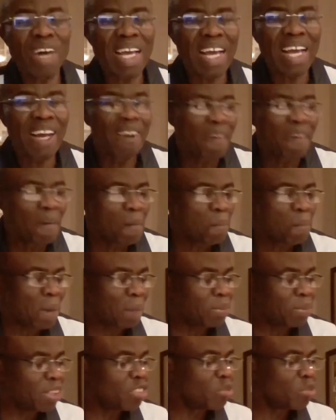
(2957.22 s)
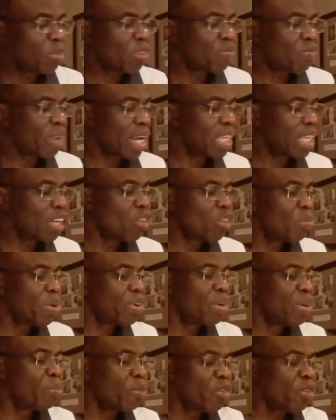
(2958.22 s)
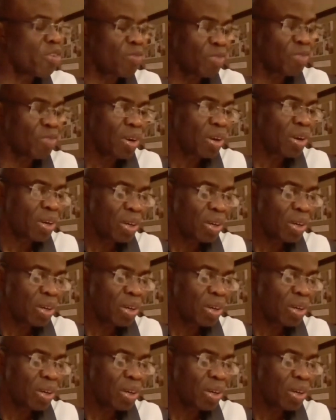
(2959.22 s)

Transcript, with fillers: fire. Baptism of fire. They will be removed.